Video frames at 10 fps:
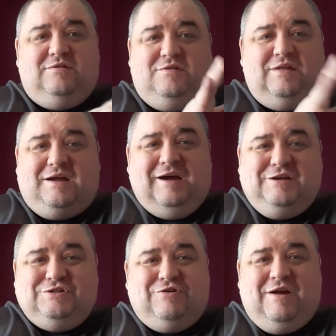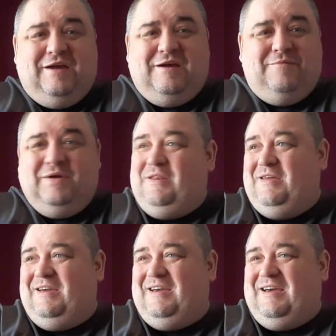That guy's great. I mean,
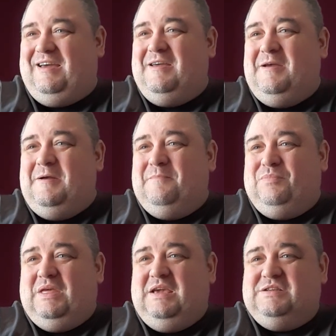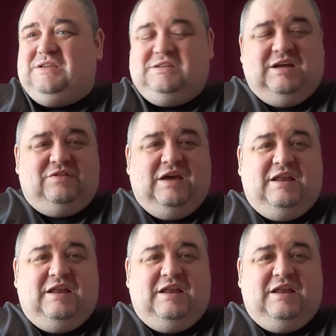he's like the